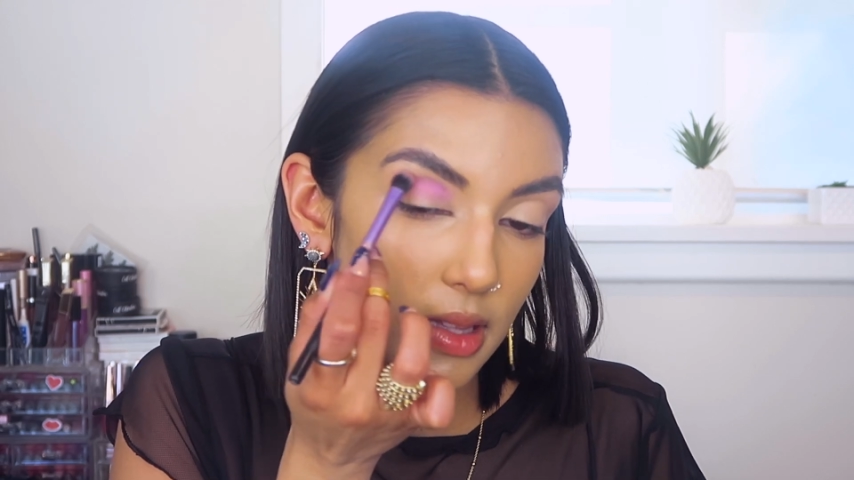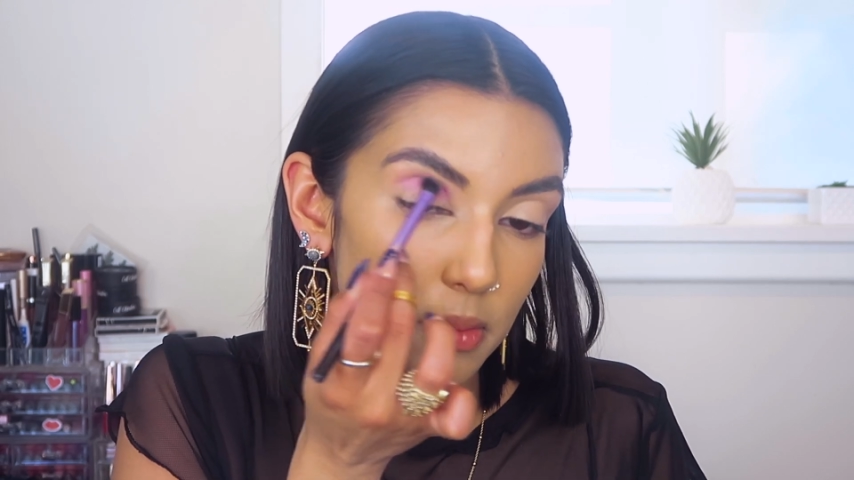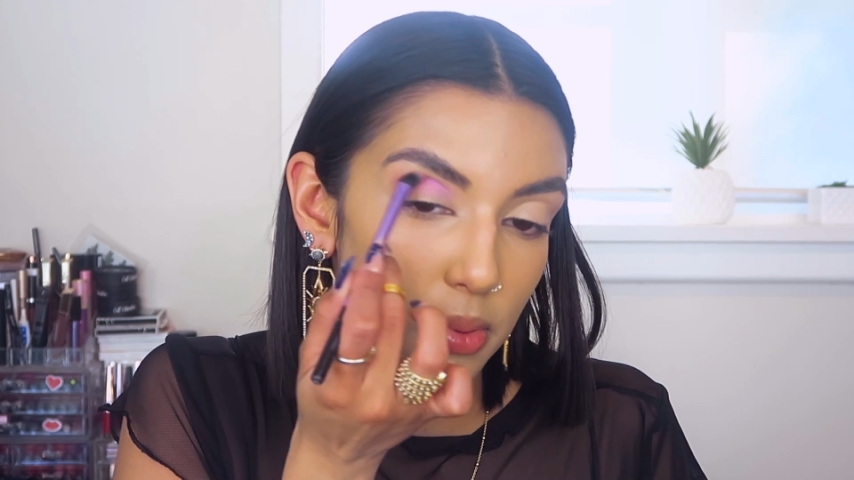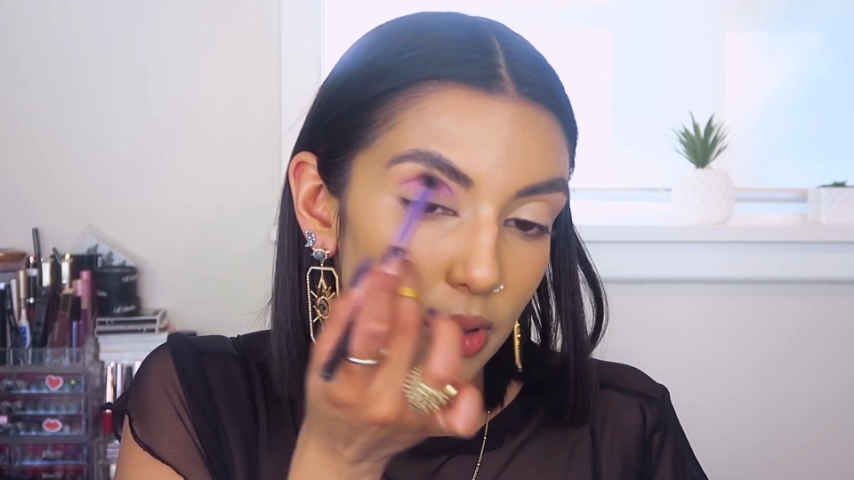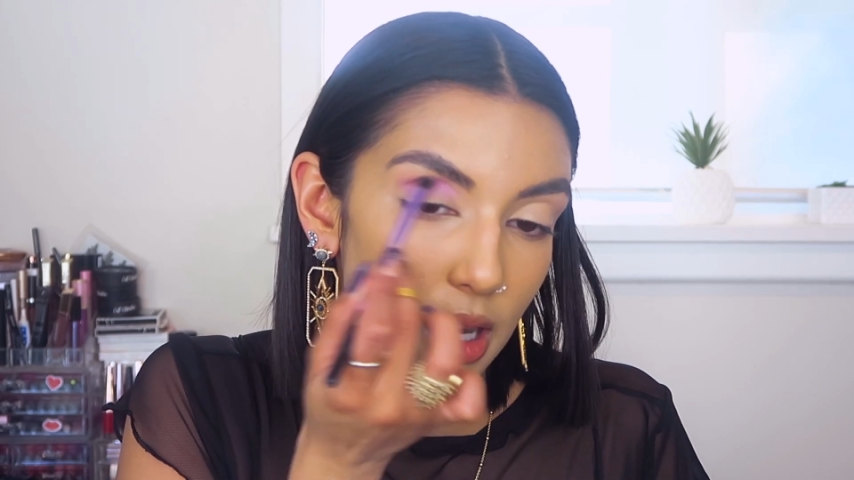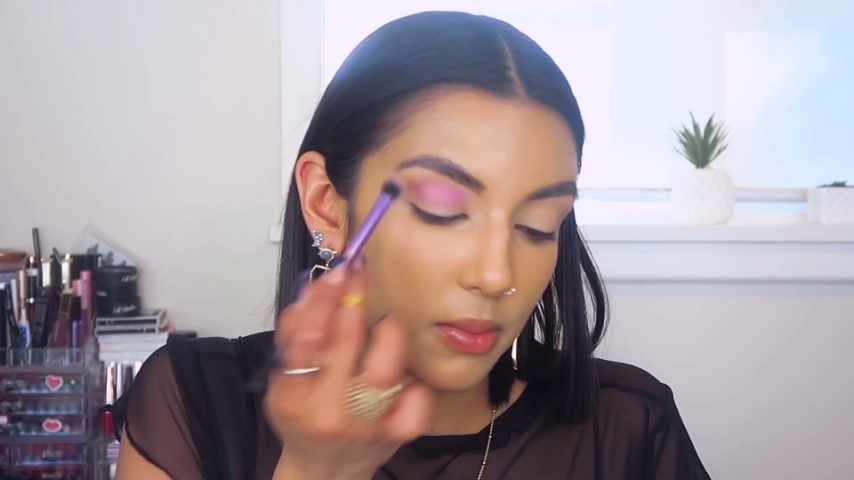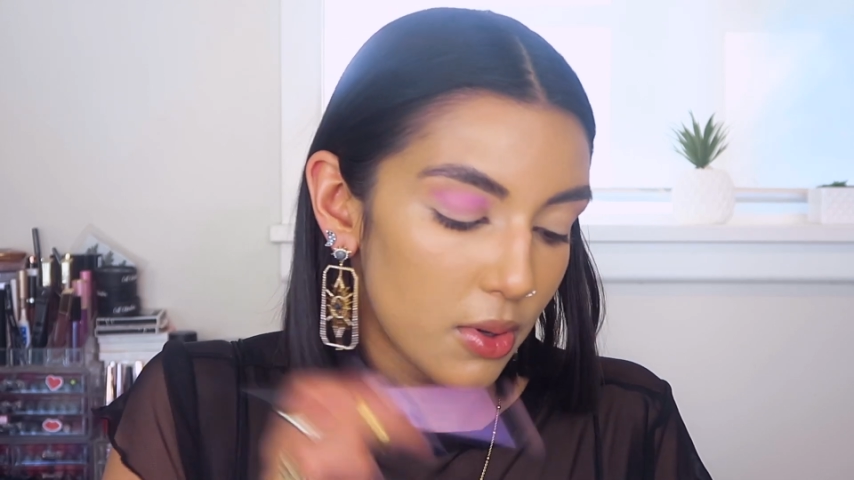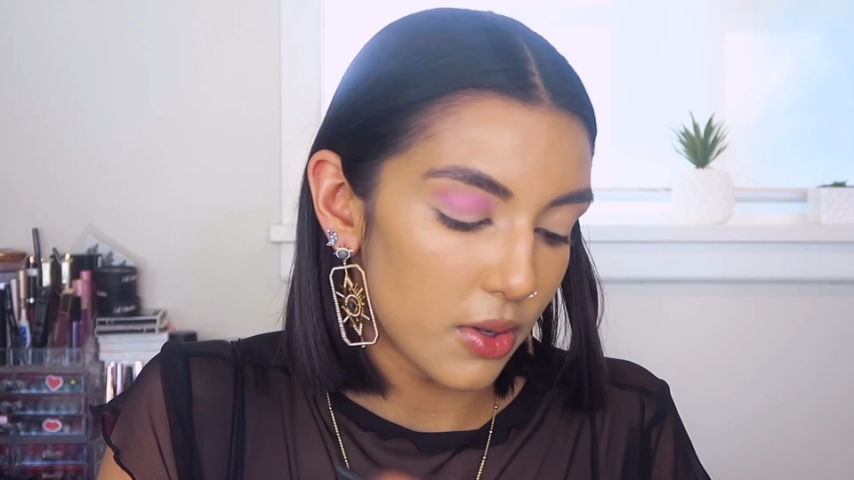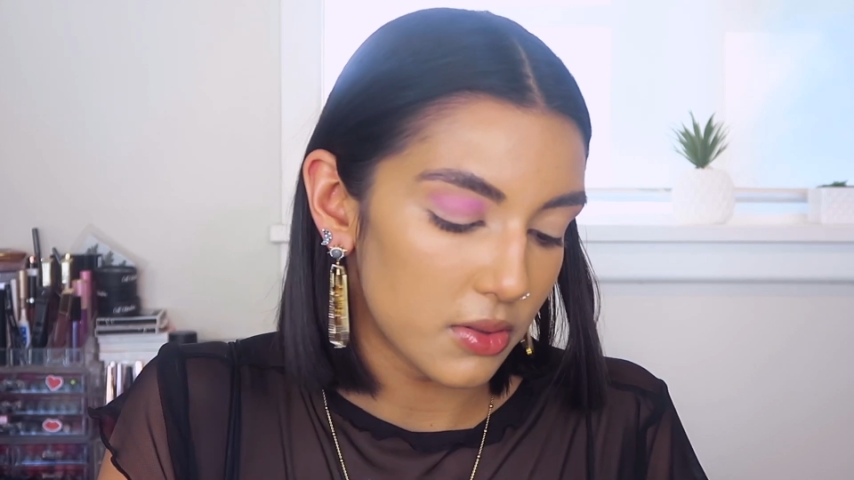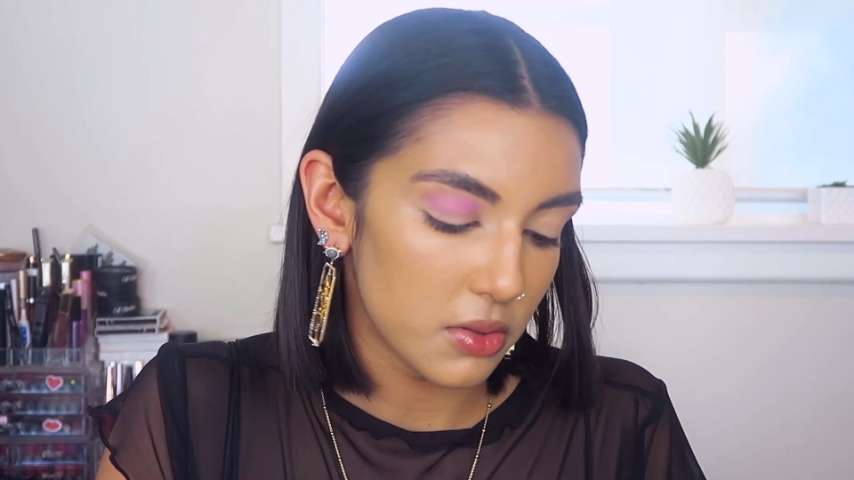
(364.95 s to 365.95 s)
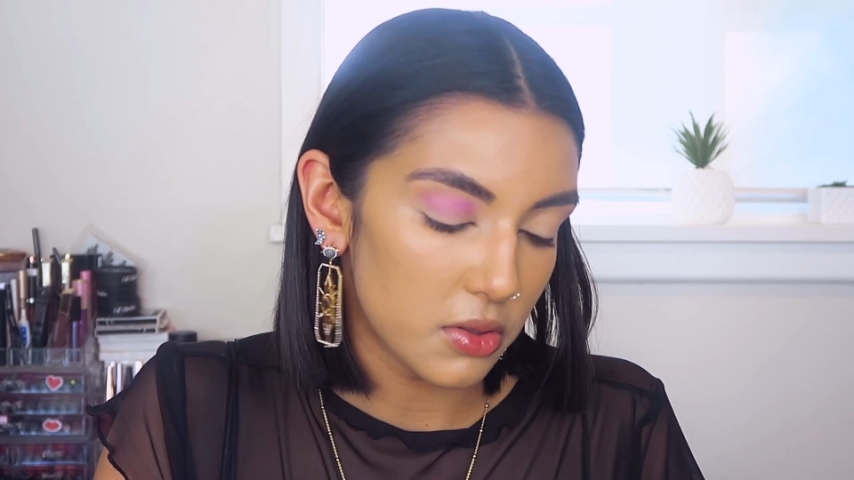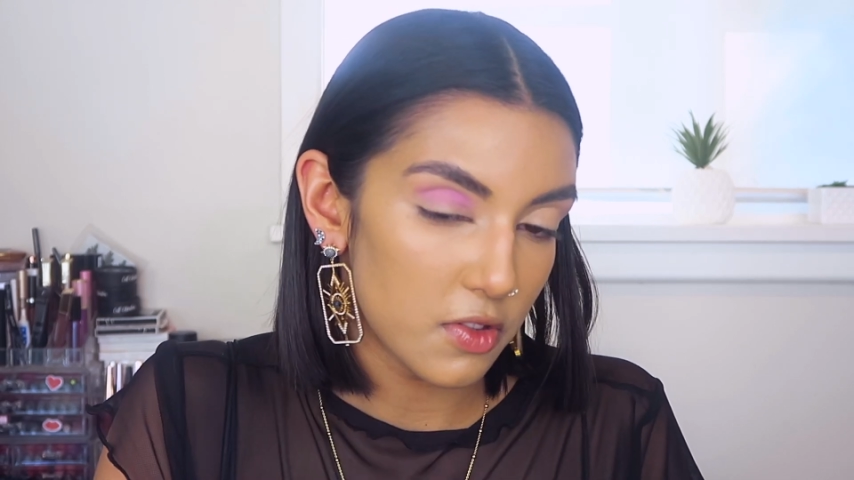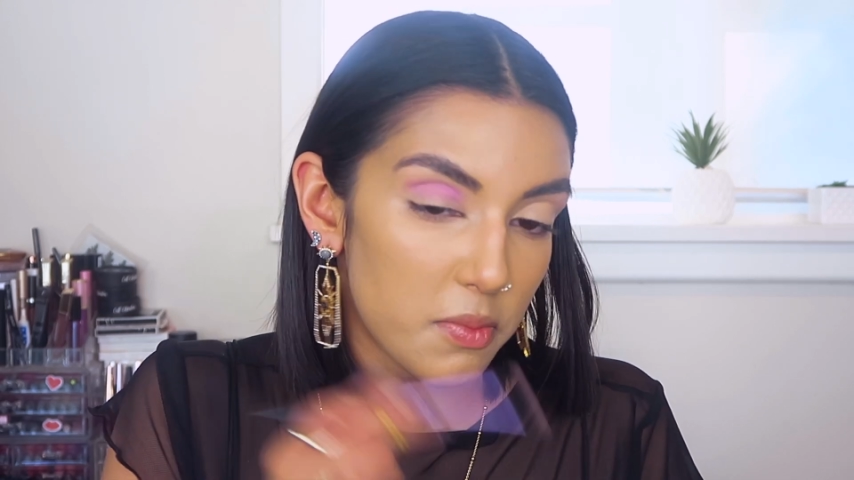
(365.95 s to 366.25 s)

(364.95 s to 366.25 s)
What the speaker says: and the brow bone so it sort